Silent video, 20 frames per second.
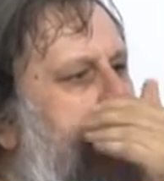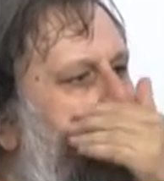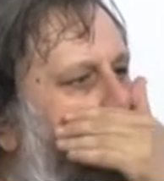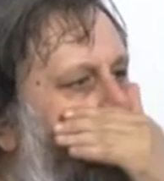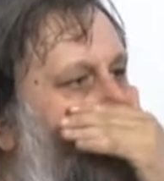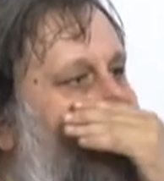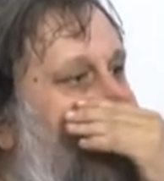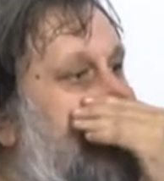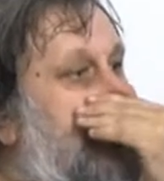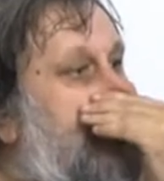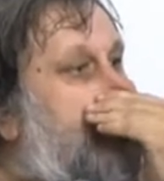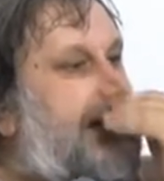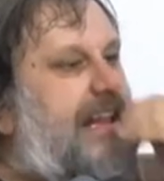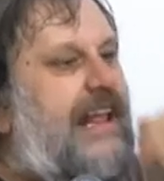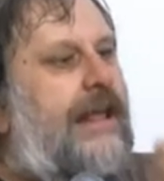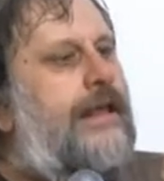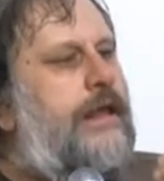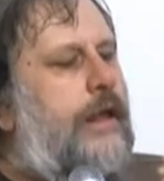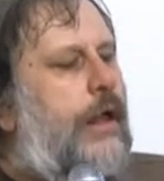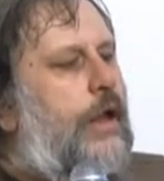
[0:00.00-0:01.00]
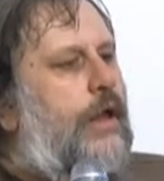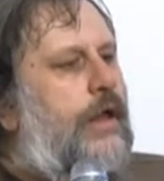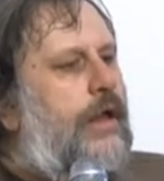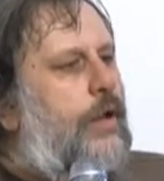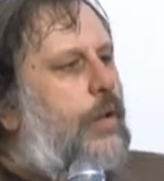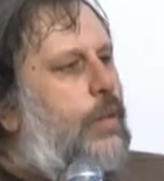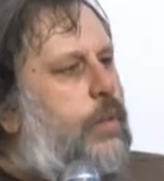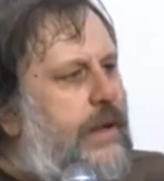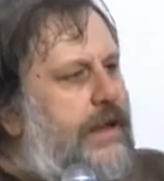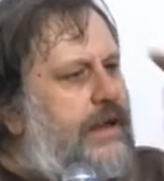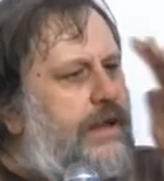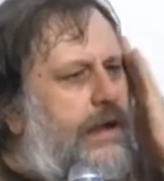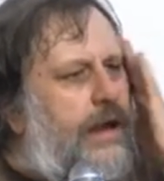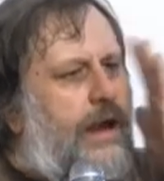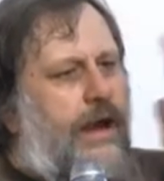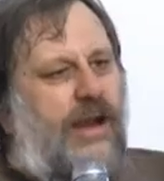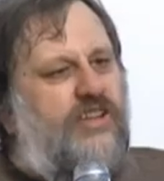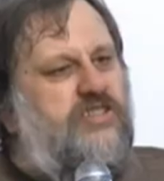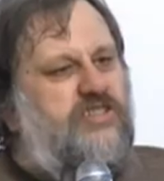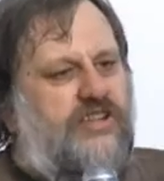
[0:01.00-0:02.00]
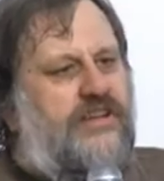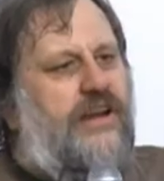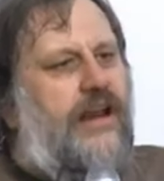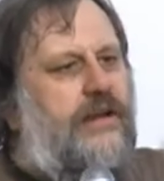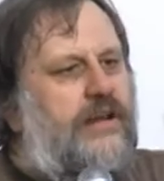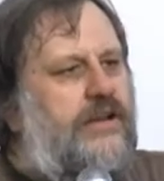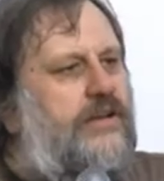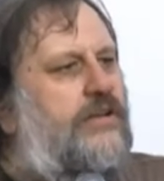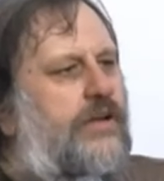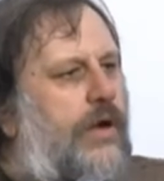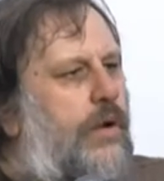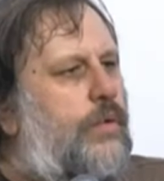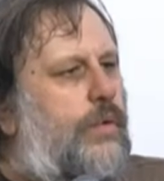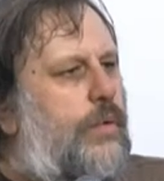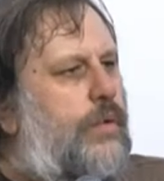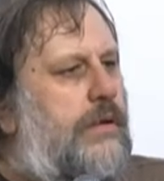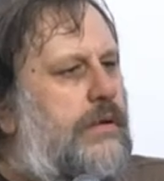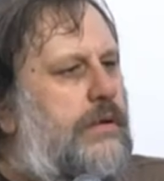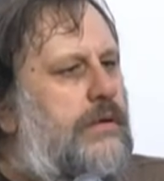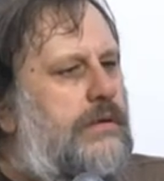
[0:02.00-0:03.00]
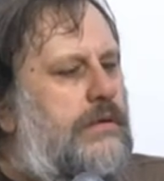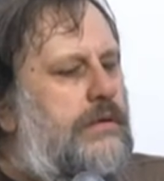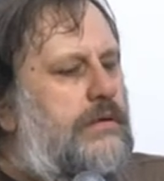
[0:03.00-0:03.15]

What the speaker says: That is to say, we rationally know